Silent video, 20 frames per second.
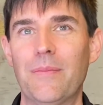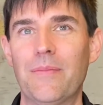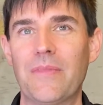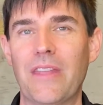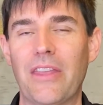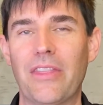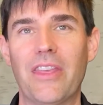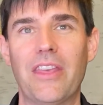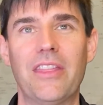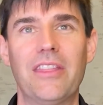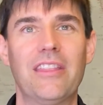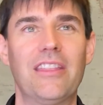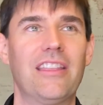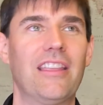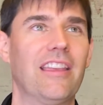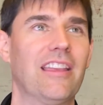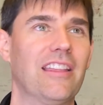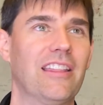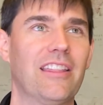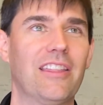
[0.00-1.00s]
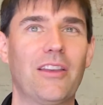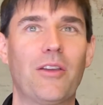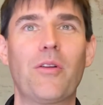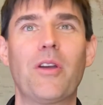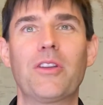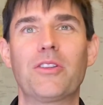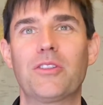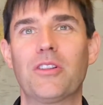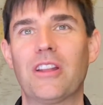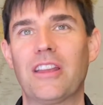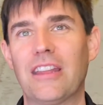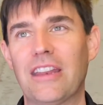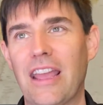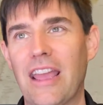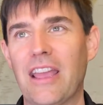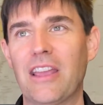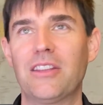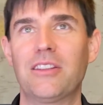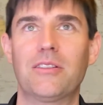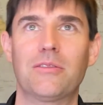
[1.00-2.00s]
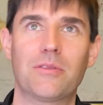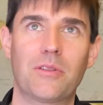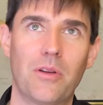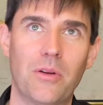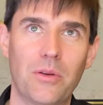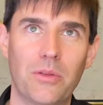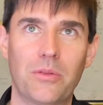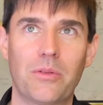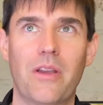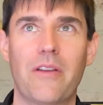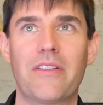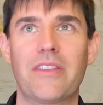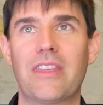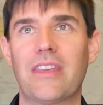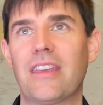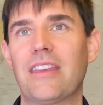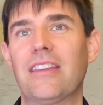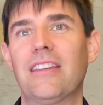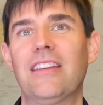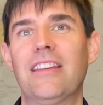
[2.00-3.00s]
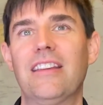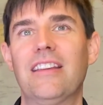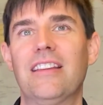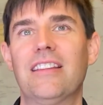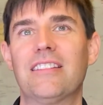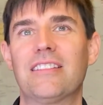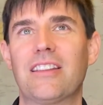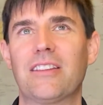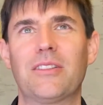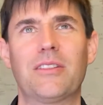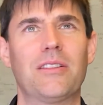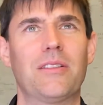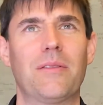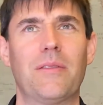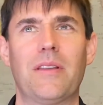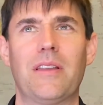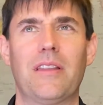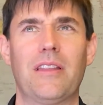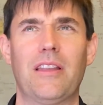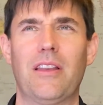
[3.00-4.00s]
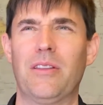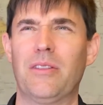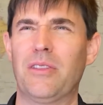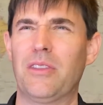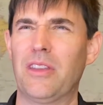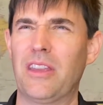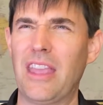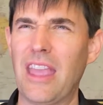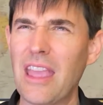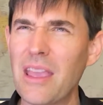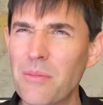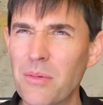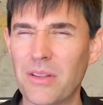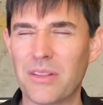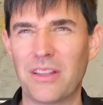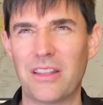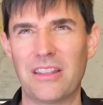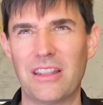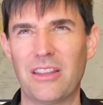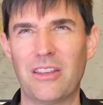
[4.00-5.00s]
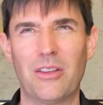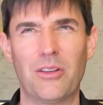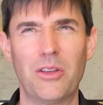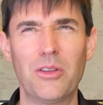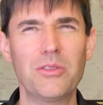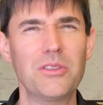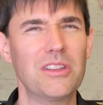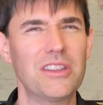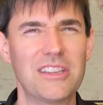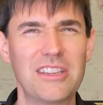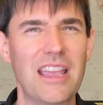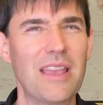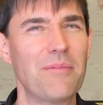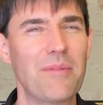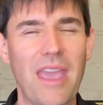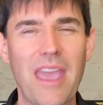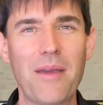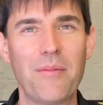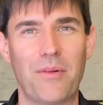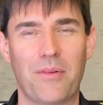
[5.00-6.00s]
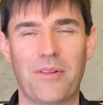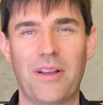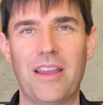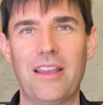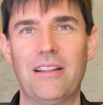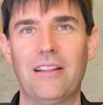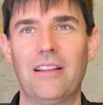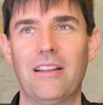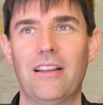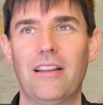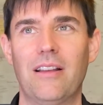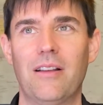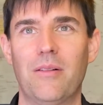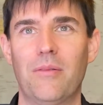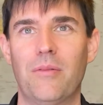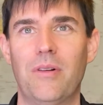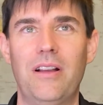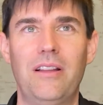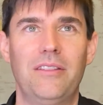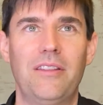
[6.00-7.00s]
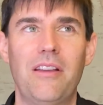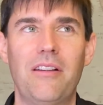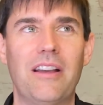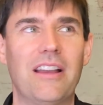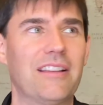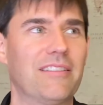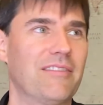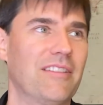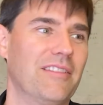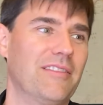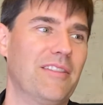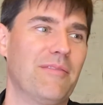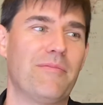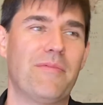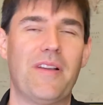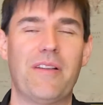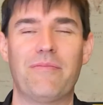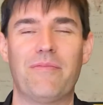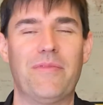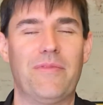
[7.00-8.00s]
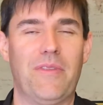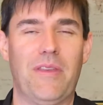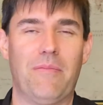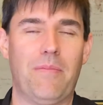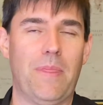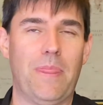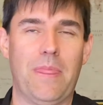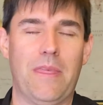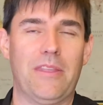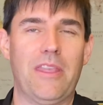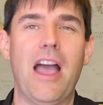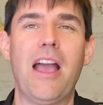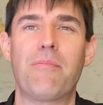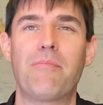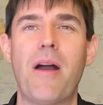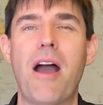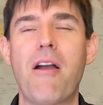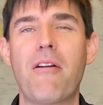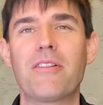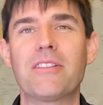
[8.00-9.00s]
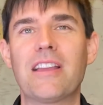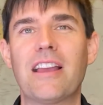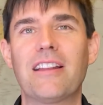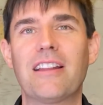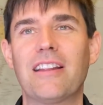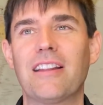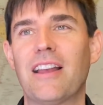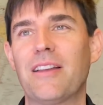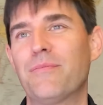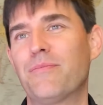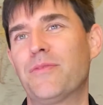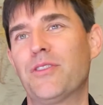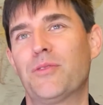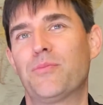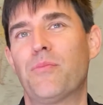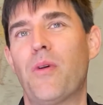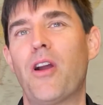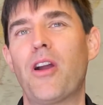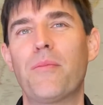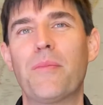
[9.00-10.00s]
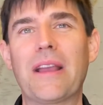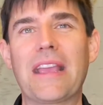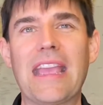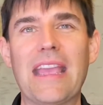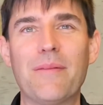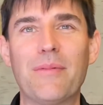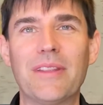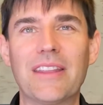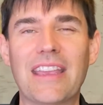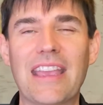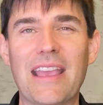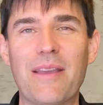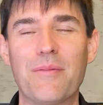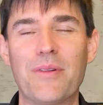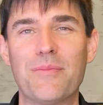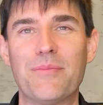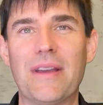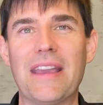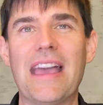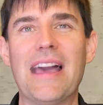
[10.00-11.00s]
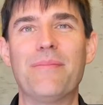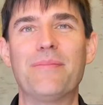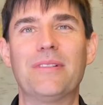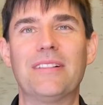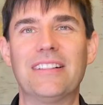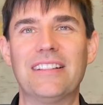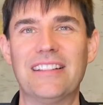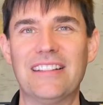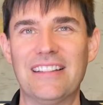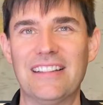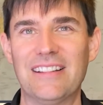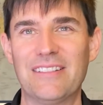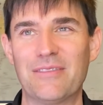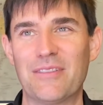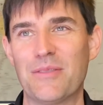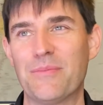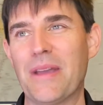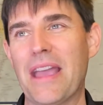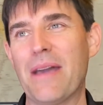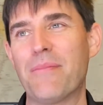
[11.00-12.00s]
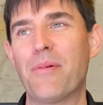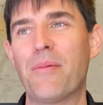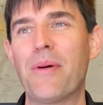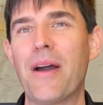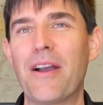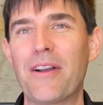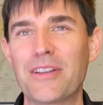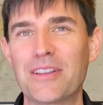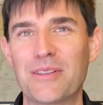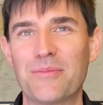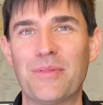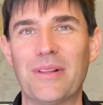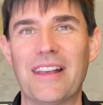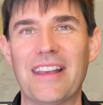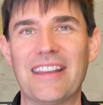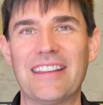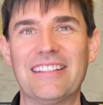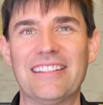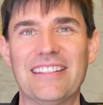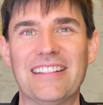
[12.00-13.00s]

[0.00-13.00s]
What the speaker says: And then the question I get asked is going through everything. Says, the cable, you're using the same cable, right? Well, no, the dock powers, I just borrowed my cable that came with my Apple power supply.